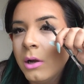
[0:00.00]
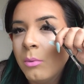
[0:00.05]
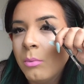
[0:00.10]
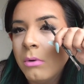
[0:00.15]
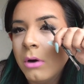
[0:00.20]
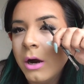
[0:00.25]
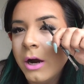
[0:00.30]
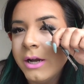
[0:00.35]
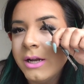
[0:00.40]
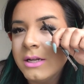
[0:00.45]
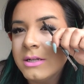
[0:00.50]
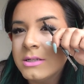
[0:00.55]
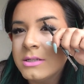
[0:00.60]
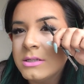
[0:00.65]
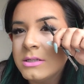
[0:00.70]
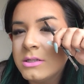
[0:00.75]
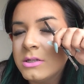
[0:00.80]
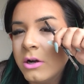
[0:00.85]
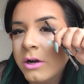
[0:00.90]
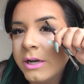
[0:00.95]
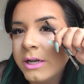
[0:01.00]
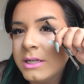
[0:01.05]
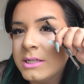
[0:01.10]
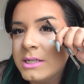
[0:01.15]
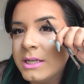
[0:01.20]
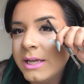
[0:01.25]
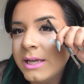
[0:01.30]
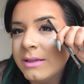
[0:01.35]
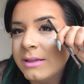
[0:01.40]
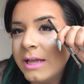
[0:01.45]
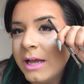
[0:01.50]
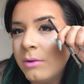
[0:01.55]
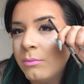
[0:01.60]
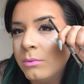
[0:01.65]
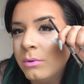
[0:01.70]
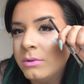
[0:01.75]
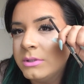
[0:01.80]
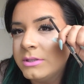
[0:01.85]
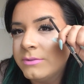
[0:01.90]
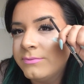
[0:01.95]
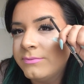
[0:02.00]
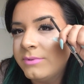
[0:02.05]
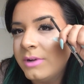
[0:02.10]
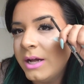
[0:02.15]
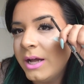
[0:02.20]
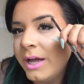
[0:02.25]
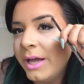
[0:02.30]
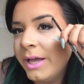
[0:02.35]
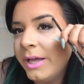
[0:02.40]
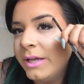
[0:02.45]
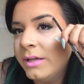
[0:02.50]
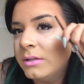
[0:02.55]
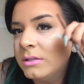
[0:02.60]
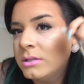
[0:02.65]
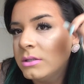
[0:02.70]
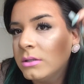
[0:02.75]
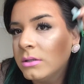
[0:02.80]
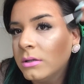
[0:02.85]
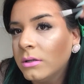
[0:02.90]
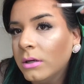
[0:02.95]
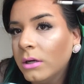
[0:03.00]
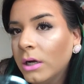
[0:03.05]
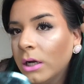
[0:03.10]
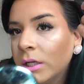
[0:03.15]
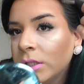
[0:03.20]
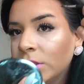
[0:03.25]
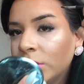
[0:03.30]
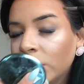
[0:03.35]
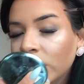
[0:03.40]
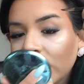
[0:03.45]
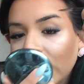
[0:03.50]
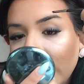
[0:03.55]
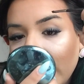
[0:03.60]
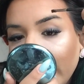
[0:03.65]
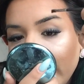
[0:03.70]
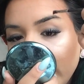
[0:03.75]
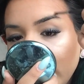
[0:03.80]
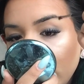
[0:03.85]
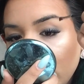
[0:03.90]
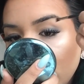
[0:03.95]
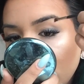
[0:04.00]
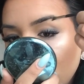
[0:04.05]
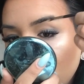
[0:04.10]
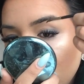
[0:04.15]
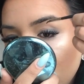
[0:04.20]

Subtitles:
we're already starting to get that real defined underline.